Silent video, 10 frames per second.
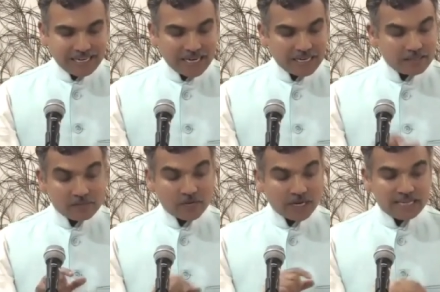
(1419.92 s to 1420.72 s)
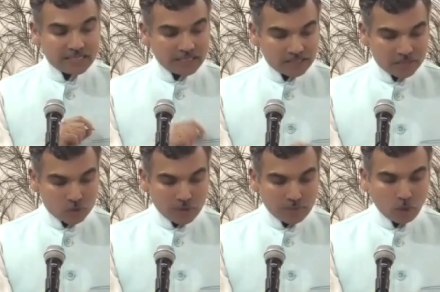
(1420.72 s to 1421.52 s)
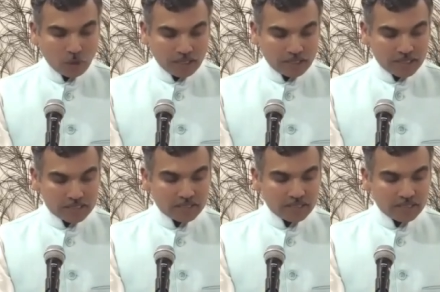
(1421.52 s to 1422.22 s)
and I didn't realize that this is so important.